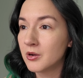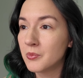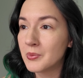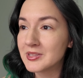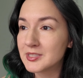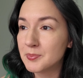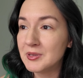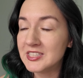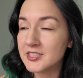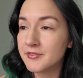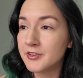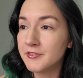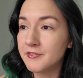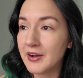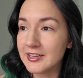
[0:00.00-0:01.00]
What's a piece of
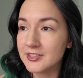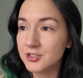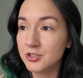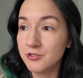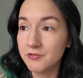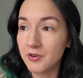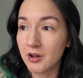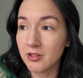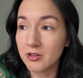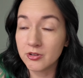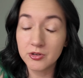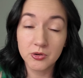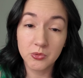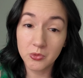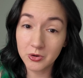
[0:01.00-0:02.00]
advice you
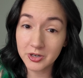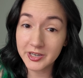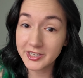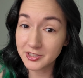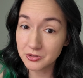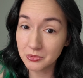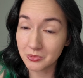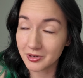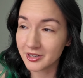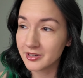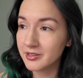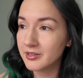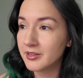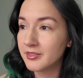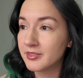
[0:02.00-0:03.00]
followed or
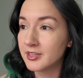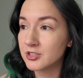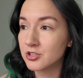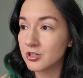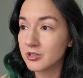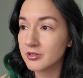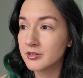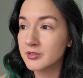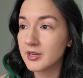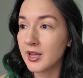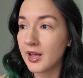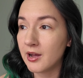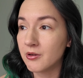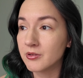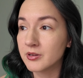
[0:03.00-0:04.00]
ignored that turned
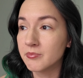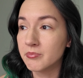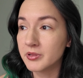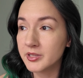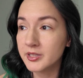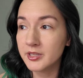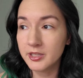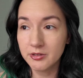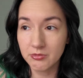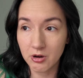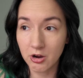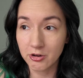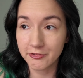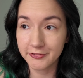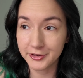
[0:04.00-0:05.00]
out completely
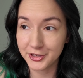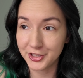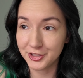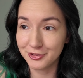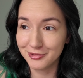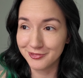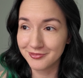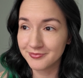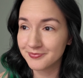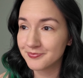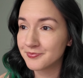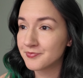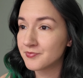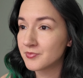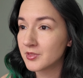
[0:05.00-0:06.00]
wrong for you?
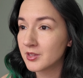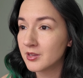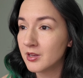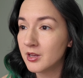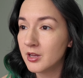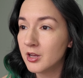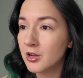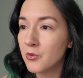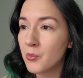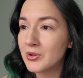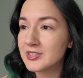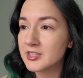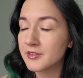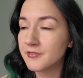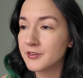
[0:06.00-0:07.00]

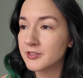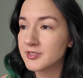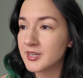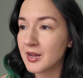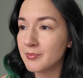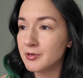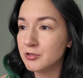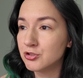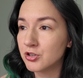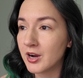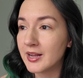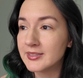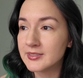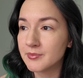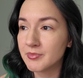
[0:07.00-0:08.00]
What's the first time you
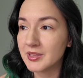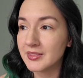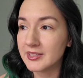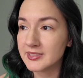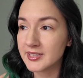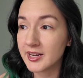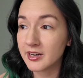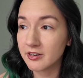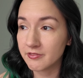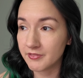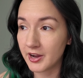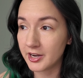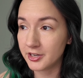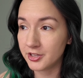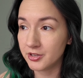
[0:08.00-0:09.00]
tried something that
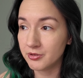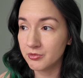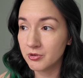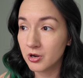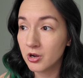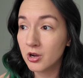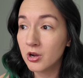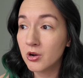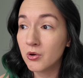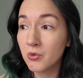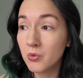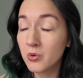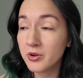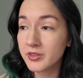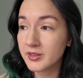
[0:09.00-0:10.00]
terrified you,
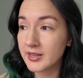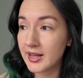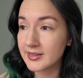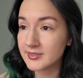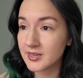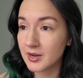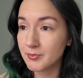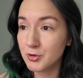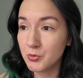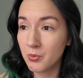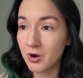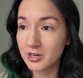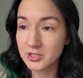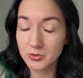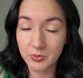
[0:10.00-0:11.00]
or the last time you
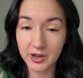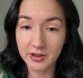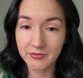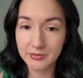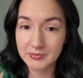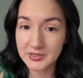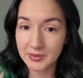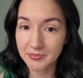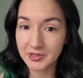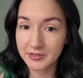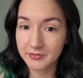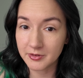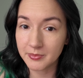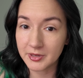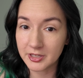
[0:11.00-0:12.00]
walked away from something
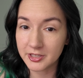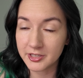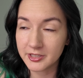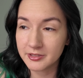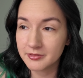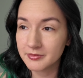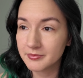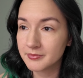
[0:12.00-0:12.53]
familiar?